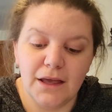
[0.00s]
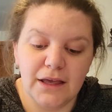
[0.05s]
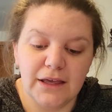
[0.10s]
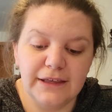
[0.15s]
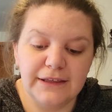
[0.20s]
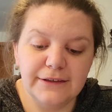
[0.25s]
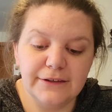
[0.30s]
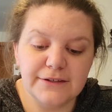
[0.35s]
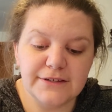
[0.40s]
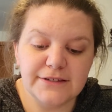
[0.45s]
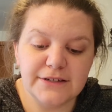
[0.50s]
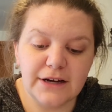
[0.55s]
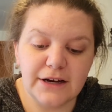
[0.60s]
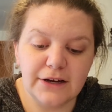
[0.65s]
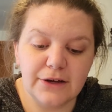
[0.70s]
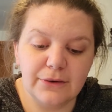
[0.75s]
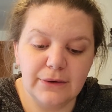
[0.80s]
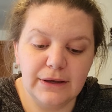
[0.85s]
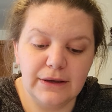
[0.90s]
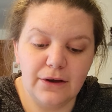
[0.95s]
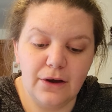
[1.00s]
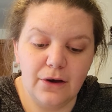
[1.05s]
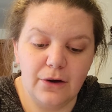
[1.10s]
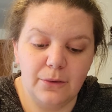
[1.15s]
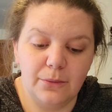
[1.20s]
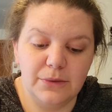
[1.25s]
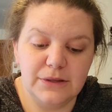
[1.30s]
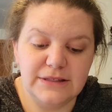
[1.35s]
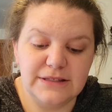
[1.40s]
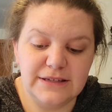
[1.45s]
He'll start going
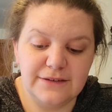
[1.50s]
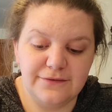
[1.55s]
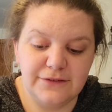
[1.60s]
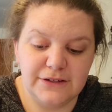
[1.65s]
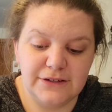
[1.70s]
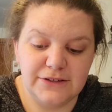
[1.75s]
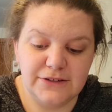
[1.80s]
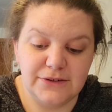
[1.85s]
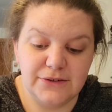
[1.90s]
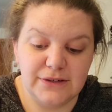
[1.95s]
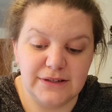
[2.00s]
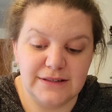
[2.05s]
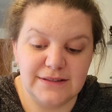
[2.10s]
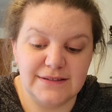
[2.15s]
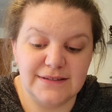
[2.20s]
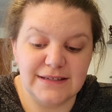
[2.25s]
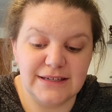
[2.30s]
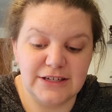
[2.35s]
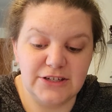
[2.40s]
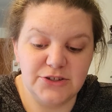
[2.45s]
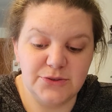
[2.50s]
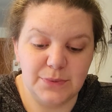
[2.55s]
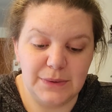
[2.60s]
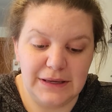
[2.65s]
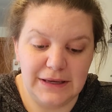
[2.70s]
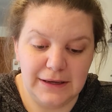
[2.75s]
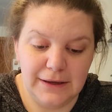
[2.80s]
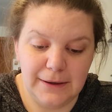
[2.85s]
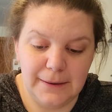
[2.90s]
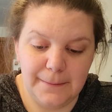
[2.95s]
home with different students each
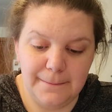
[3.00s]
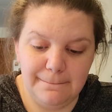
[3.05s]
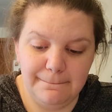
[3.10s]
week.